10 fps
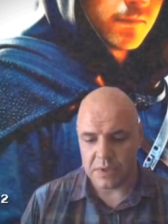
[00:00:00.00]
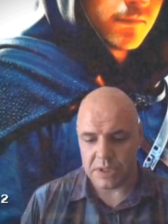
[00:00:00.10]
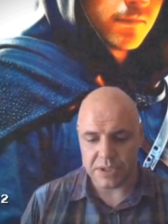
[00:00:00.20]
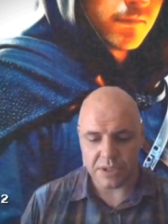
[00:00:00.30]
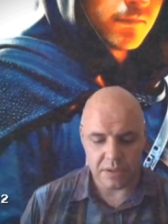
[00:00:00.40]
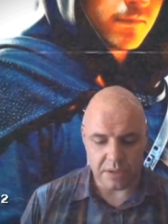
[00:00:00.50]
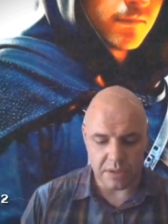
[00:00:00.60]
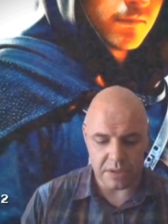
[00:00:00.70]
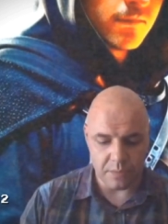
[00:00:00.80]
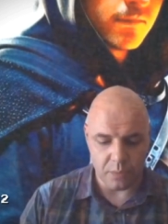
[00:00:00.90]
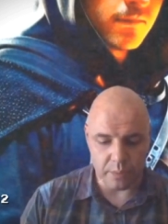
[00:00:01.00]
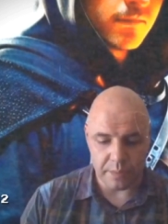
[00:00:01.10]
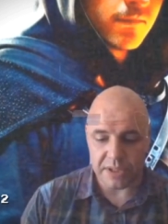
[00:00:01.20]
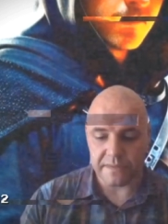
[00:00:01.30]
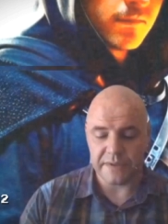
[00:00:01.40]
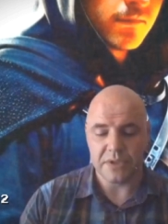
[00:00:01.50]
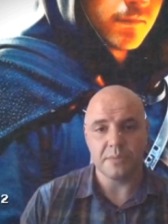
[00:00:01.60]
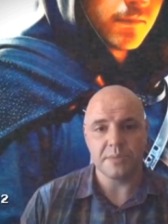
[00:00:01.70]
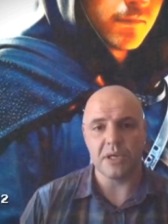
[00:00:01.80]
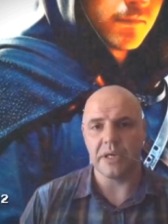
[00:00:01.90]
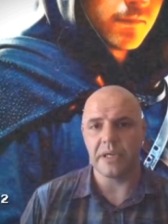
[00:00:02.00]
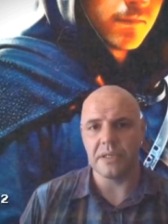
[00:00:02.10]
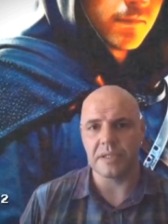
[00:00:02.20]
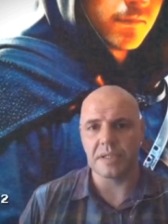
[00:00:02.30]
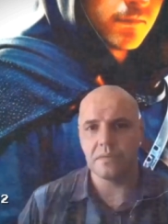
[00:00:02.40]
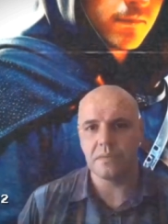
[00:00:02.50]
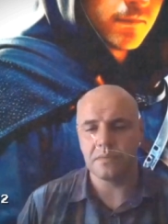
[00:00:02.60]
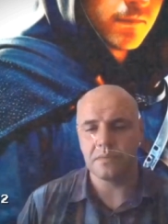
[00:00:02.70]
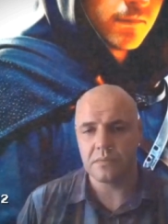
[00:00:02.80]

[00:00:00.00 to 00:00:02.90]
such a, a small piece of scripture like this.